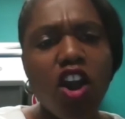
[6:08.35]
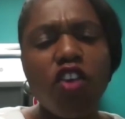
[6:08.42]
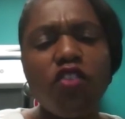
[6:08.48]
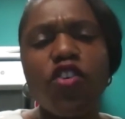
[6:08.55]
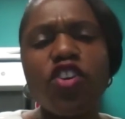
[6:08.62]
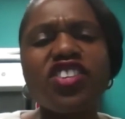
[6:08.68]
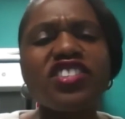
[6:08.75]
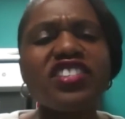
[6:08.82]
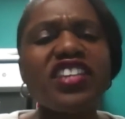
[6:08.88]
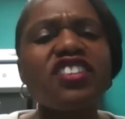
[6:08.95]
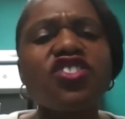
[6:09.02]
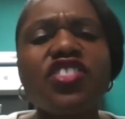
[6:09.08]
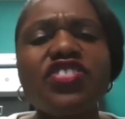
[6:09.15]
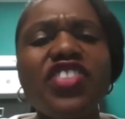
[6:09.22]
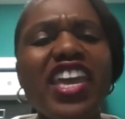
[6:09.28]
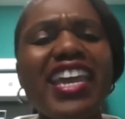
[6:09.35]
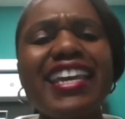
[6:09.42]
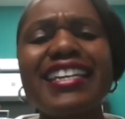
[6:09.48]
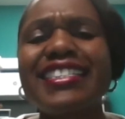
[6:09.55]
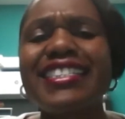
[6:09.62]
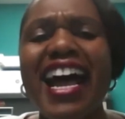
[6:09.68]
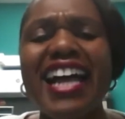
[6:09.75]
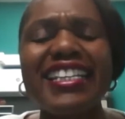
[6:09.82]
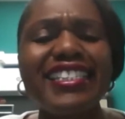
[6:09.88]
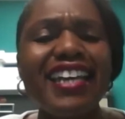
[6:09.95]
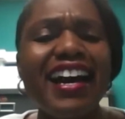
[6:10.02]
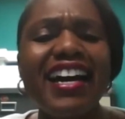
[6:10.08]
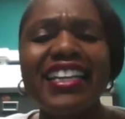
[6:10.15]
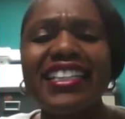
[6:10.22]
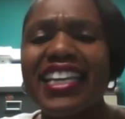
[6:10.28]
for such a thing is not
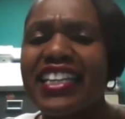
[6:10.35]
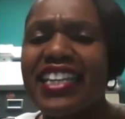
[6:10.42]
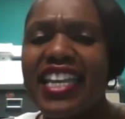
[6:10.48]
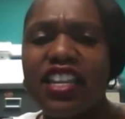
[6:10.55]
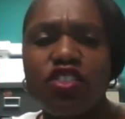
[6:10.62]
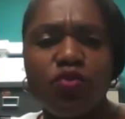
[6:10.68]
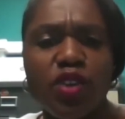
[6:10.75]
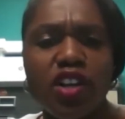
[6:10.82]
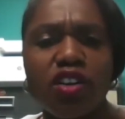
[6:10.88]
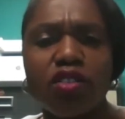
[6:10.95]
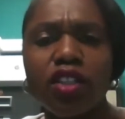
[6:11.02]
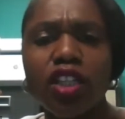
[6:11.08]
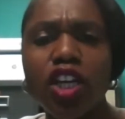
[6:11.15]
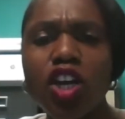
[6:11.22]
done in Israel.